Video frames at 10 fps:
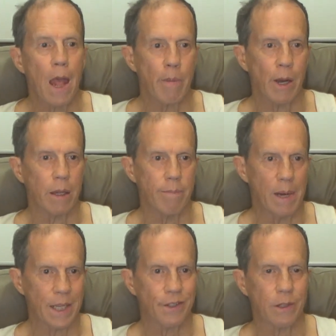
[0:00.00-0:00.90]
about
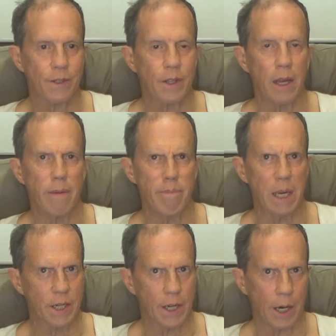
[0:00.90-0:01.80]
masculist and
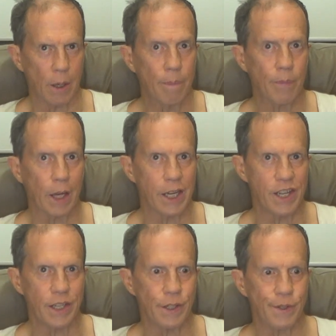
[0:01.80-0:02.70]
MGTOW
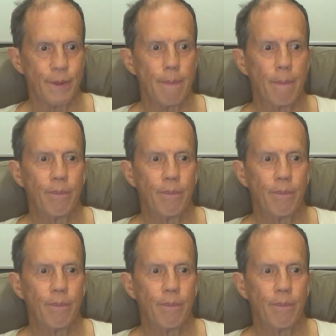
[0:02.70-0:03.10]
ideas.